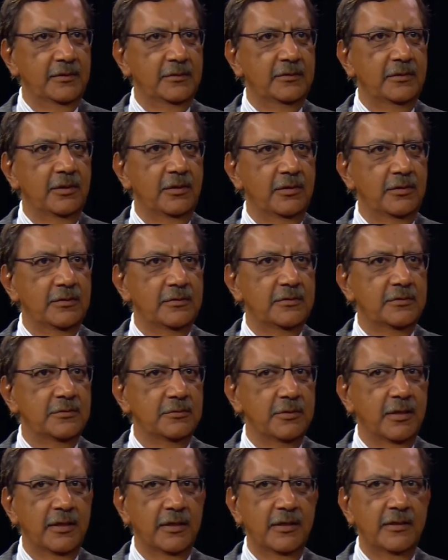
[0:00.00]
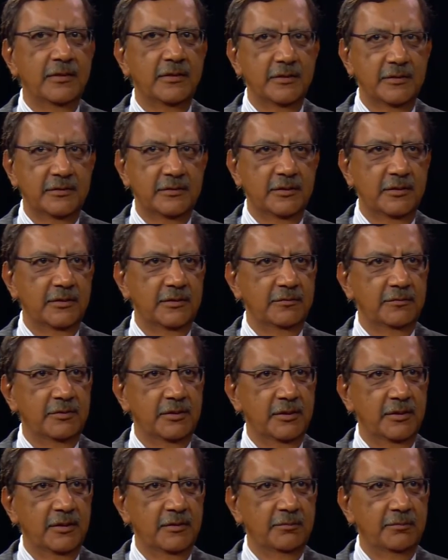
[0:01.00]
those who are underserved
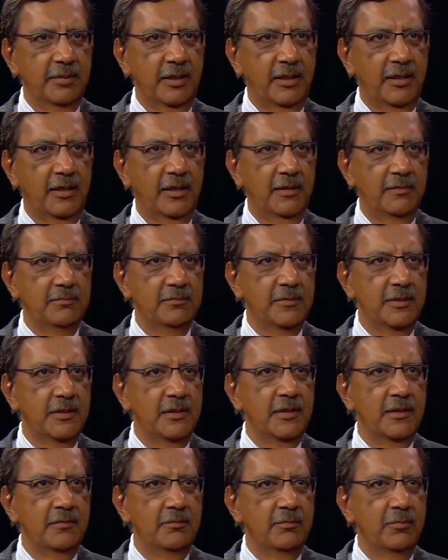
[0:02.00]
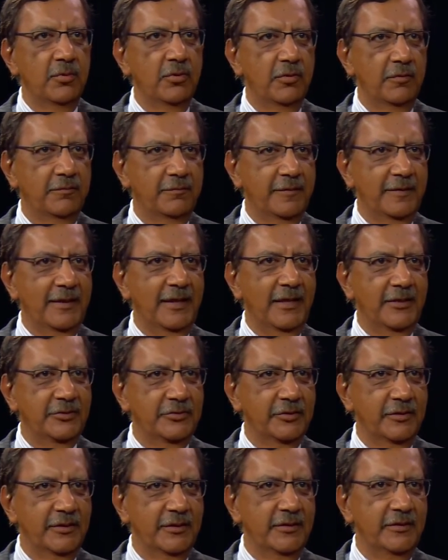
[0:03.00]
become more
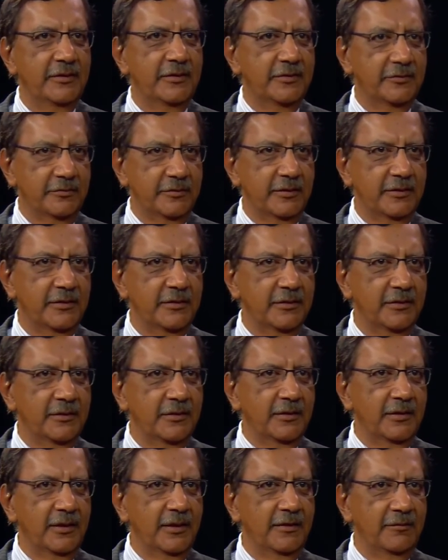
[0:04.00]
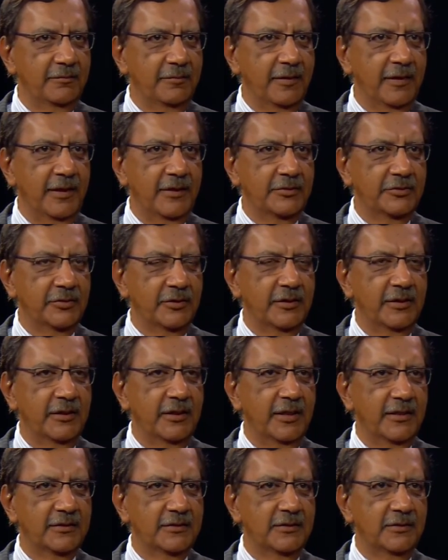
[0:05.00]
financially literate and financially
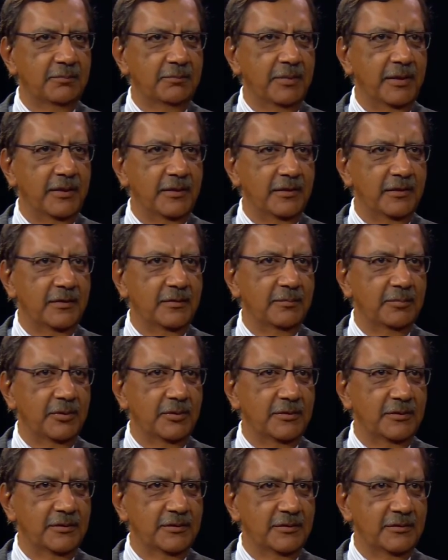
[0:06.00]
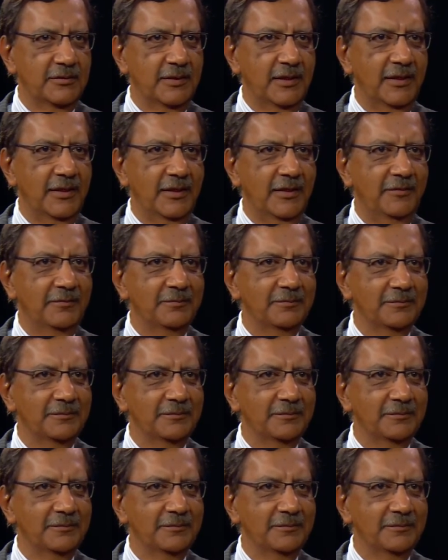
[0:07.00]
less dependent upon the society.